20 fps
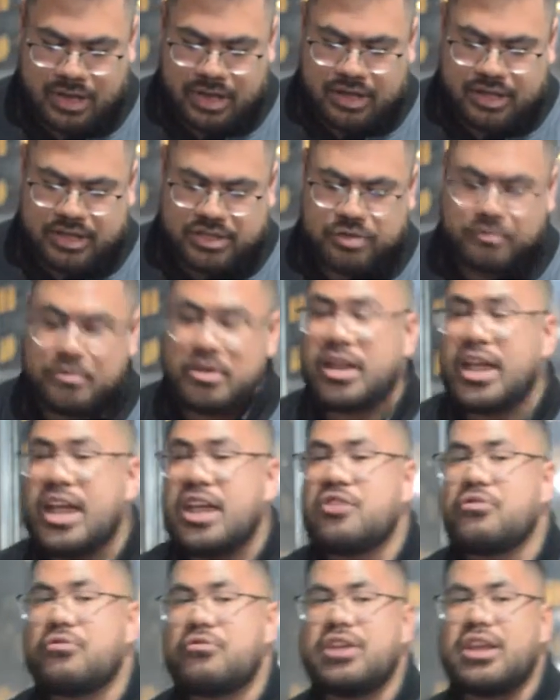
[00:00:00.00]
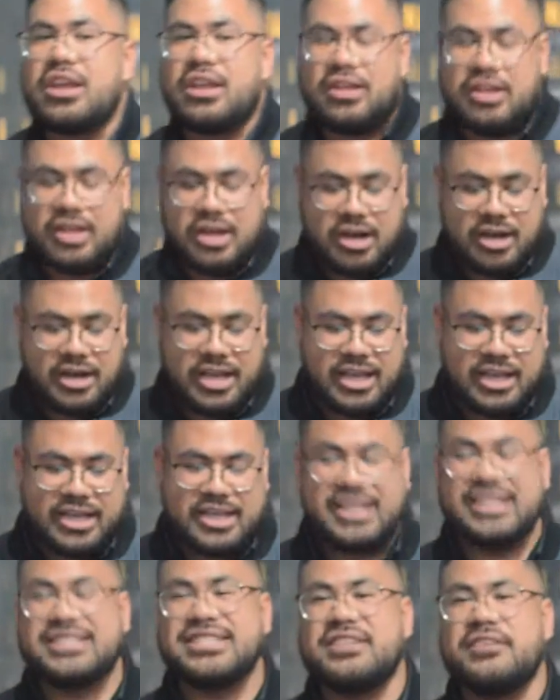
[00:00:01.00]
so with gangrene, uh, it,
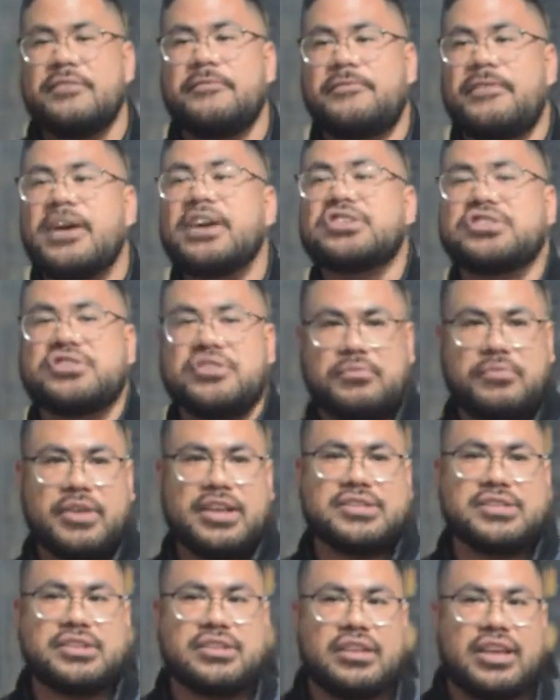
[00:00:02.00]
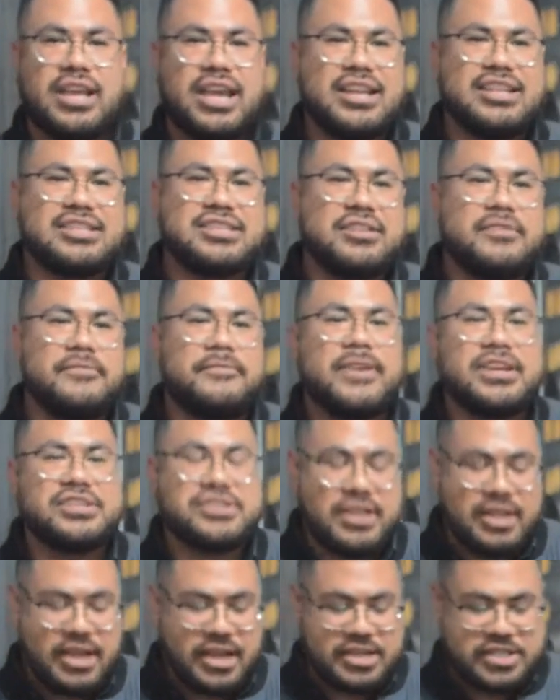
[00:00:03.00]
it's an infection, basically. And it's an
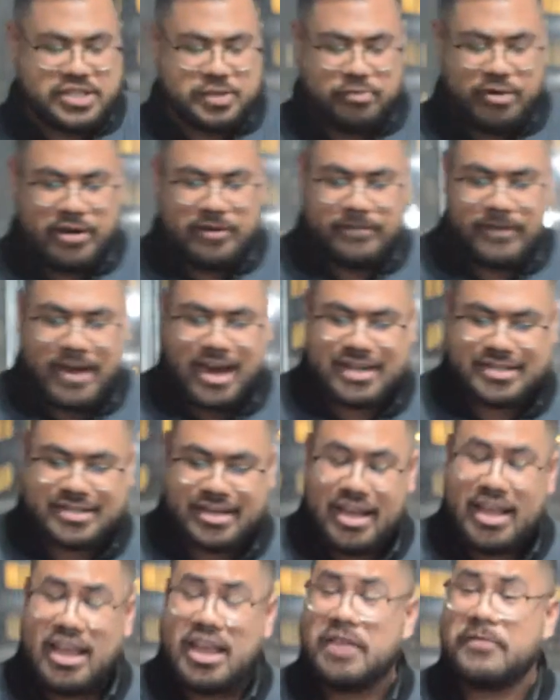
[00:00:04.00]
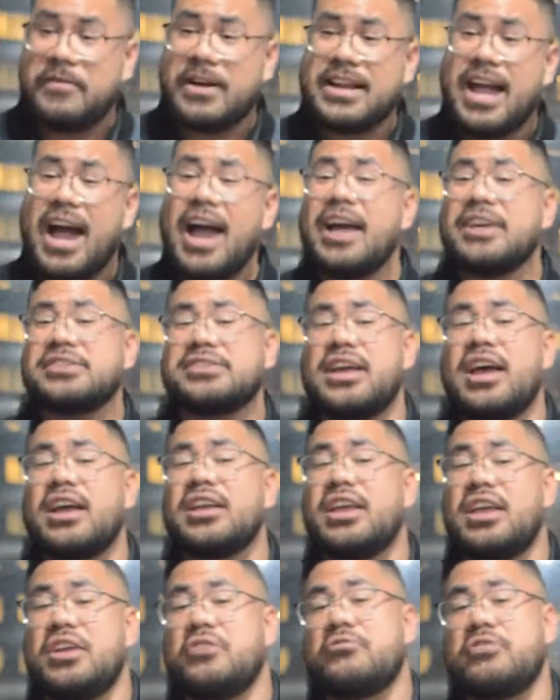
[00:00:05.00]
infection that can spread fast. In fact, I actually had
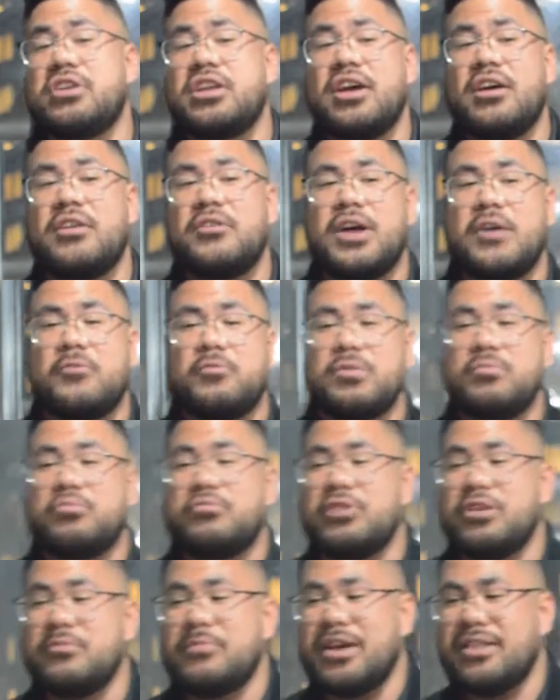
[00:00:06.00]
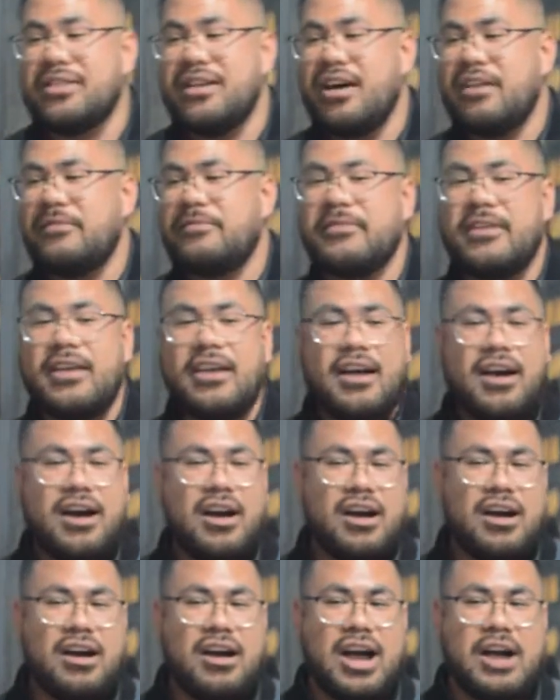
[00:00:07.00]
gangrene at, at one point in my life.
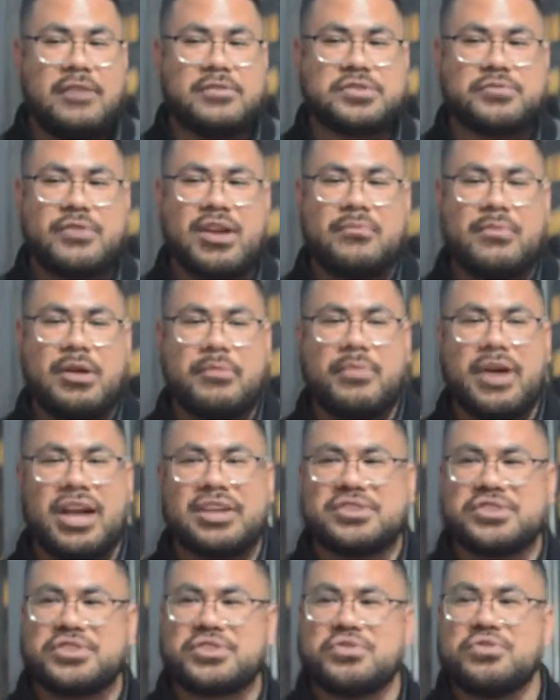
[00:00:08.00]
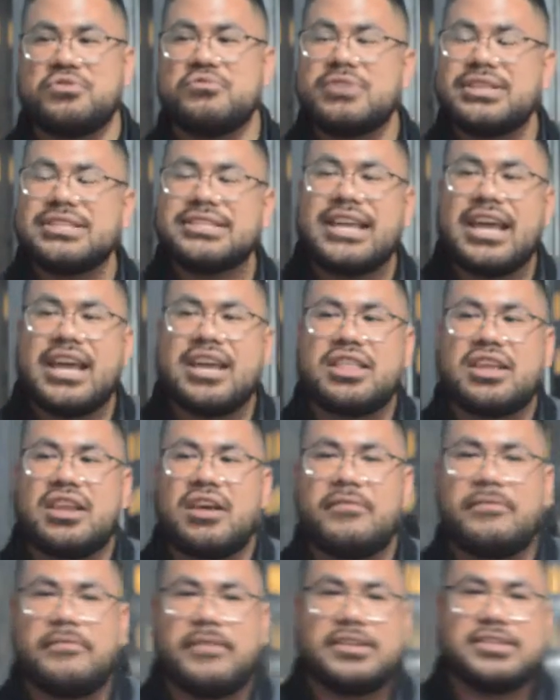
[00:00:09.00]
Uh, I was riding my bike to school one day and then I
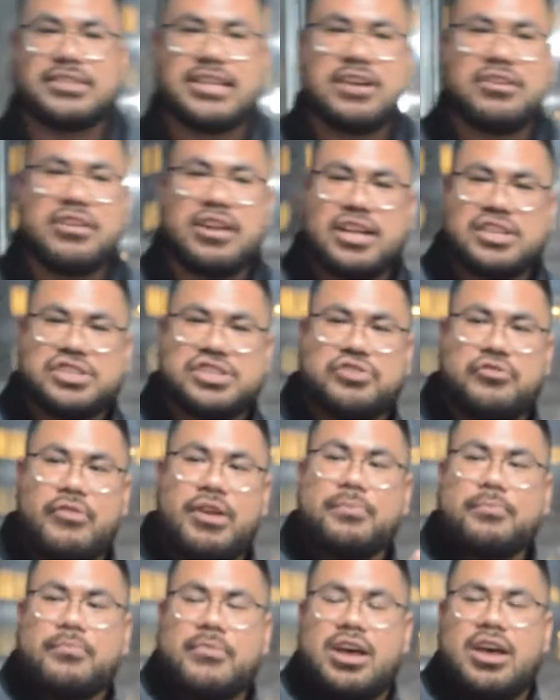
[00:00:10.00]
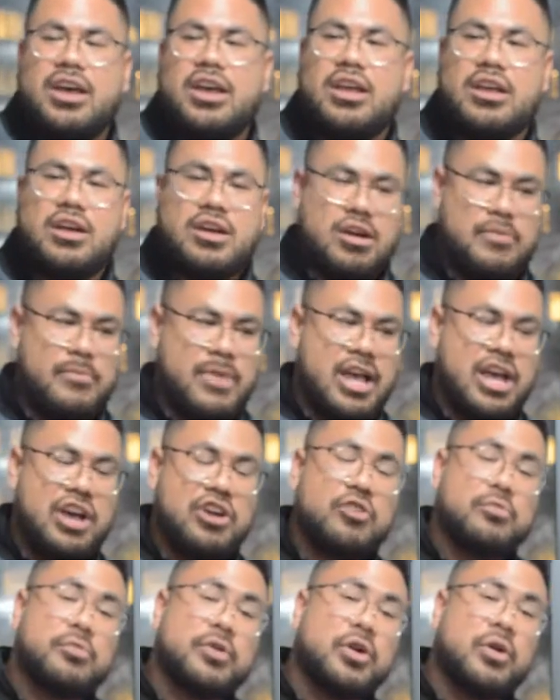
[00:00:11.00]
fell down and I scraped my, uh, my
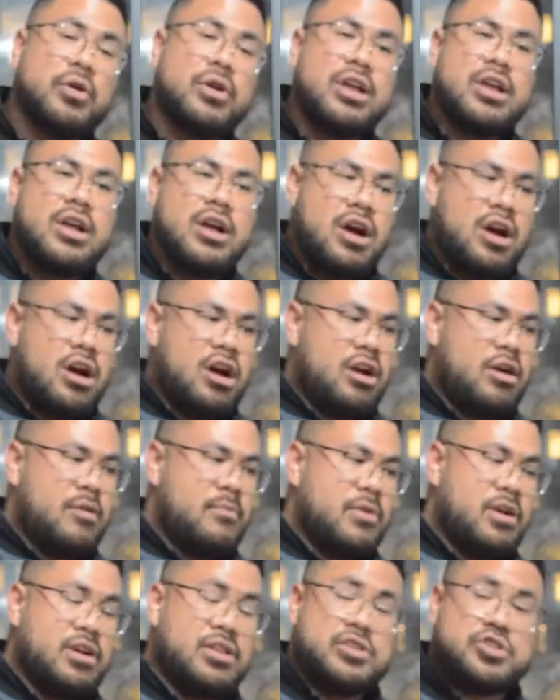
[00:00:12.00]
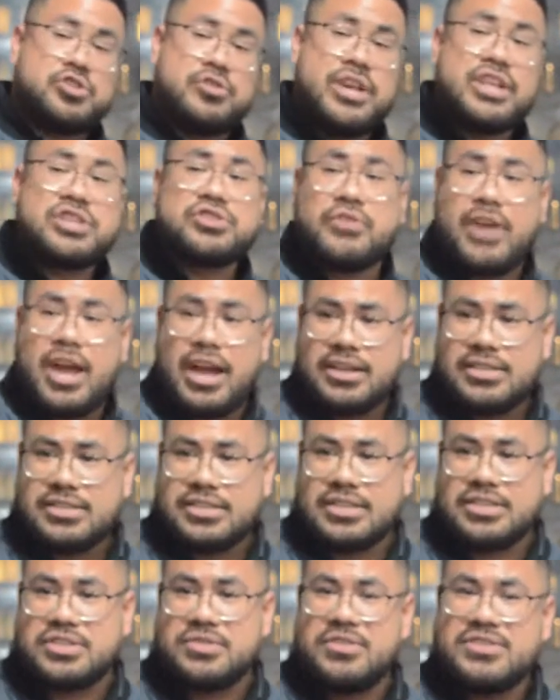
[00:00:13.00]
elbow um, on train tracks,
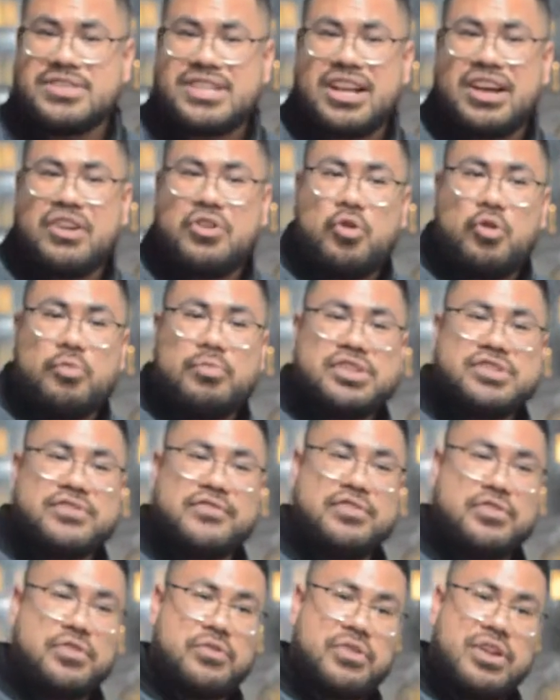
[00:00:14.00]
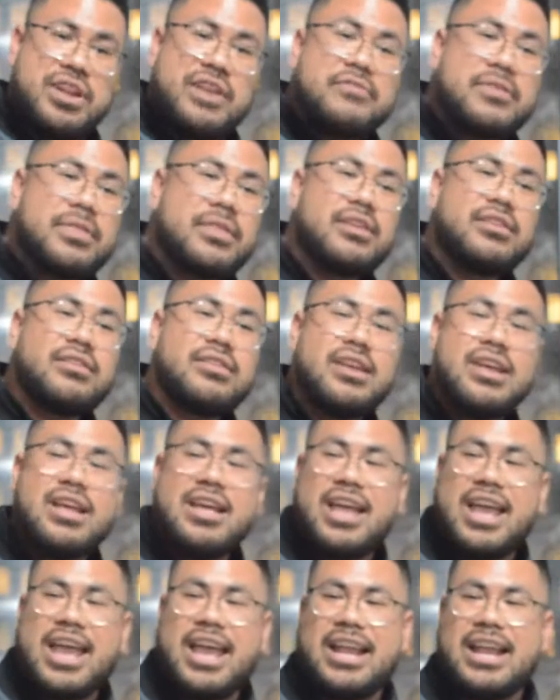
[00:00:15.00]
and so there's like a whole bunch of dirt and everything.
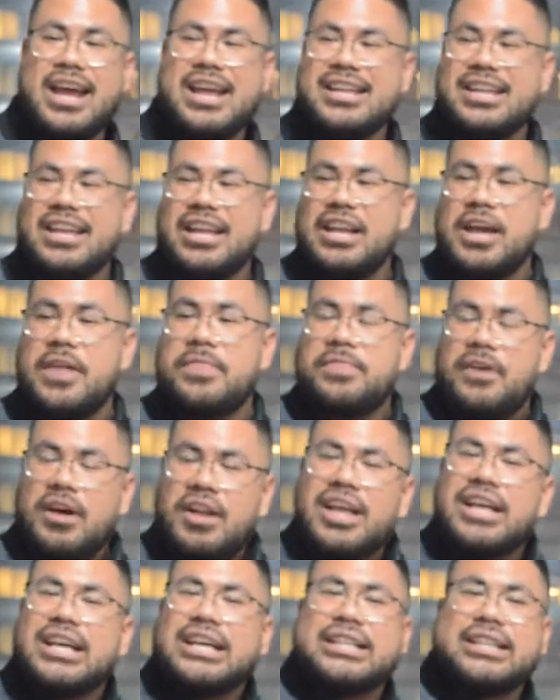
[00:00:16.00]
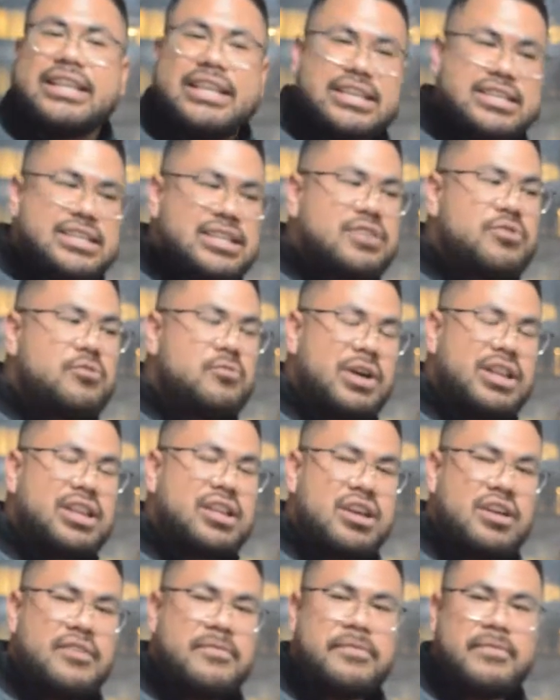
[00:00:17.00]
And I did, and I thought I cleaned it well
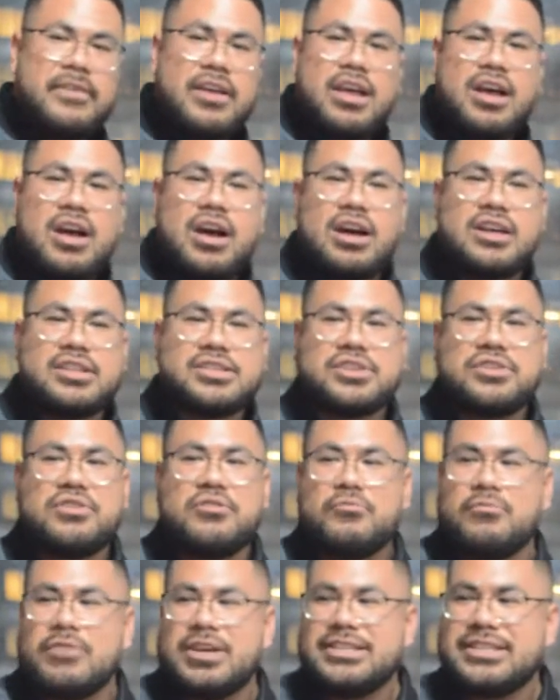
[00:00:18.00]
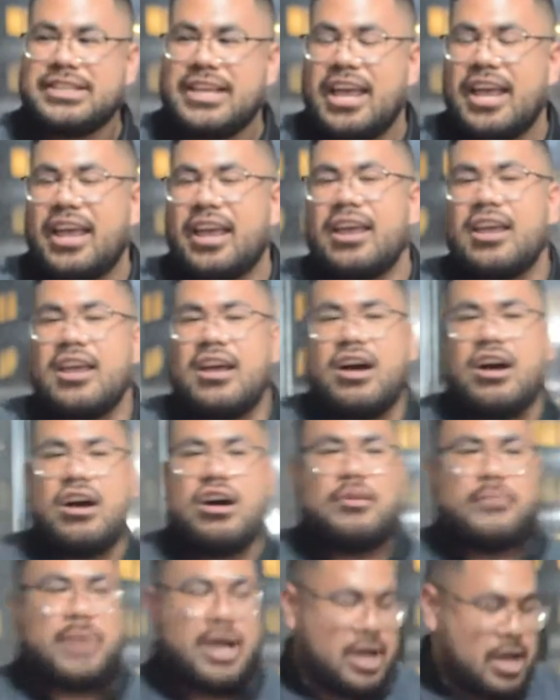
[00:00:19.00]
enough until one day
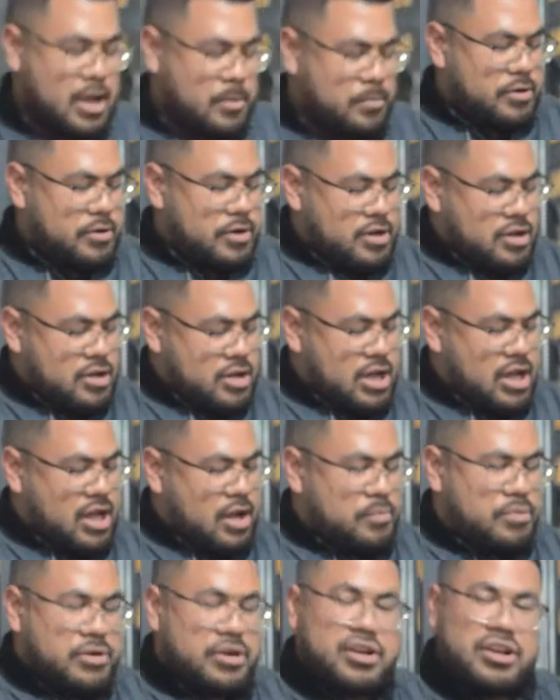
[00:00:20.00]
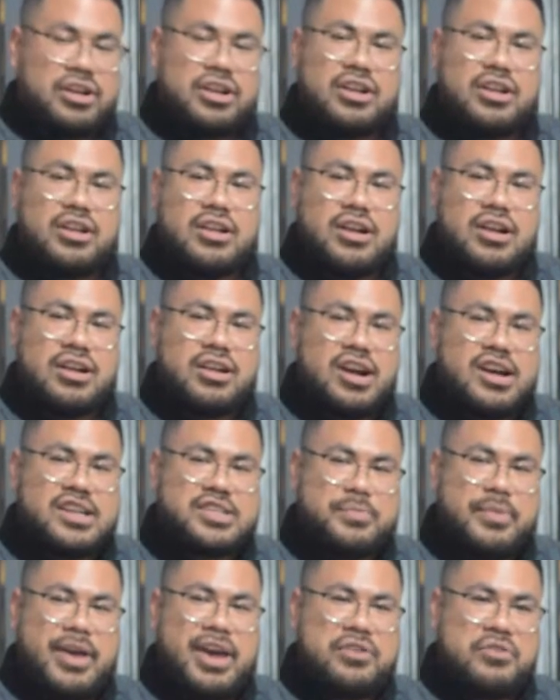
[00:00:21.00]
um, I, I, a I put a, a, gauze
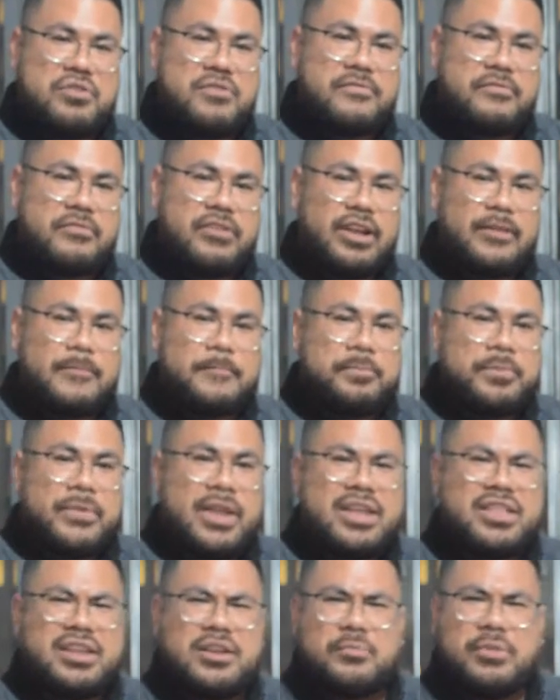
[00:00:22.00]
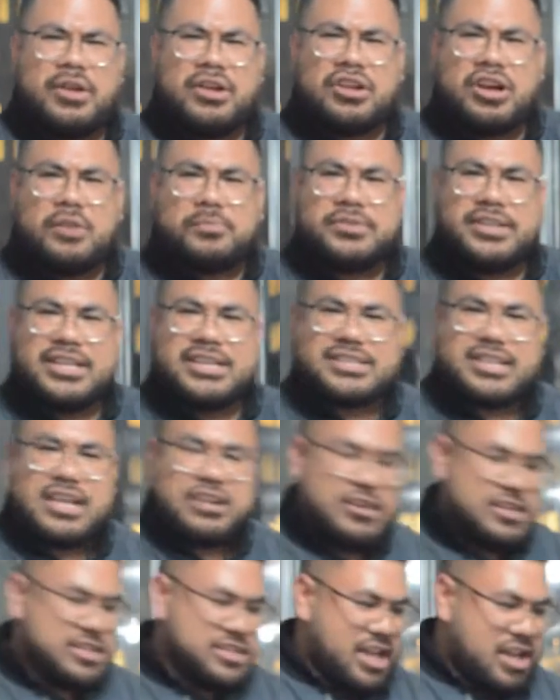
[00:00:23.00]
pad over it, and then about a couple days later
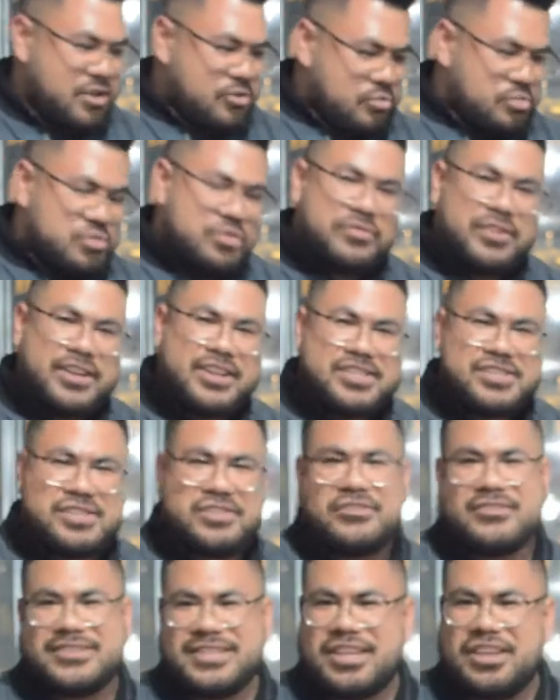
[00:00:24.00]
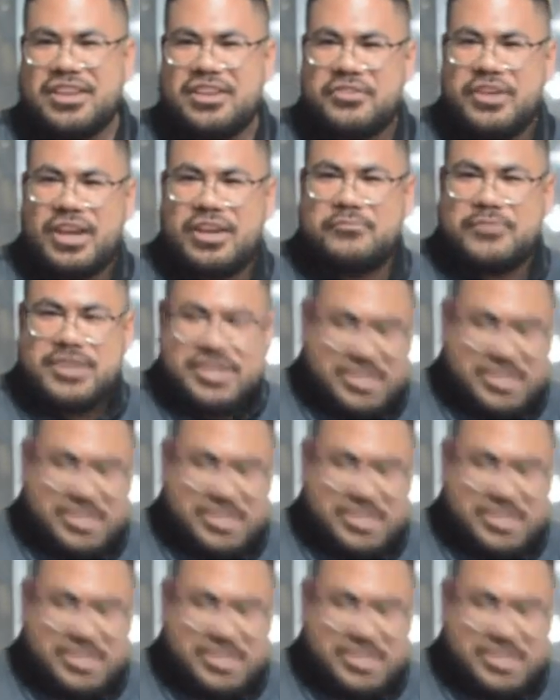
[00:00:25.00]
I just kind of removed it because you know as a kid you kind of want